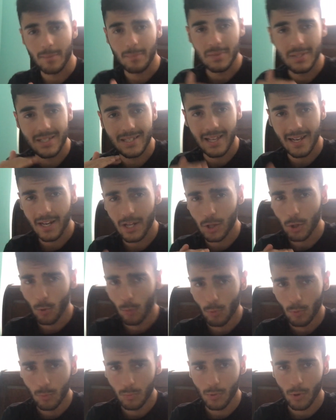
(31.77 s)
I'm sitting in the
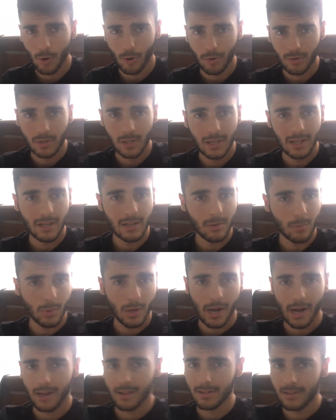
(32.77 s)
room currently with
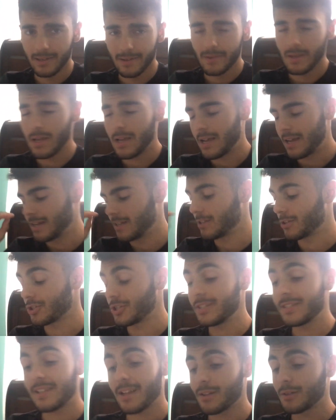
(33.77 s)
Haley. Now
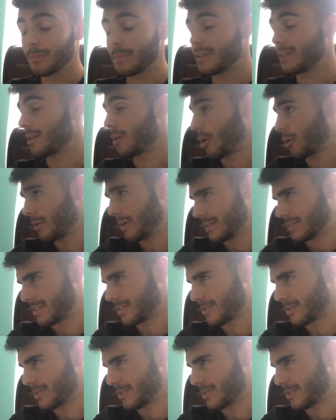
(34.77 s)
she's telling me that Ari has a